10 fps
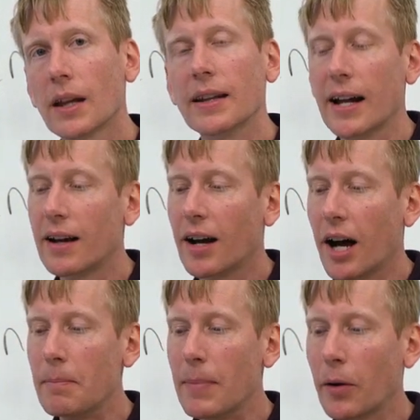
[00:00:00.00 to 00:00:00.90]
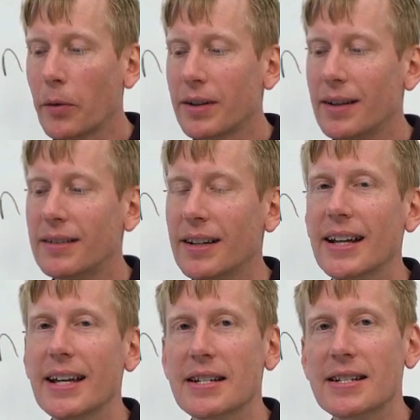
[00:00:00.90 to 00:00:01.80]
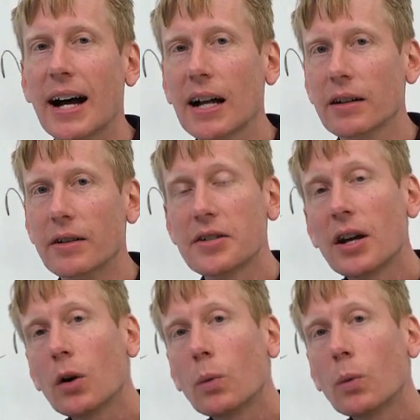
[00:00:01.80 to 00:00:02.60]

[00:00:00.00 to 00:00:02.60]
that amount in today's dollars,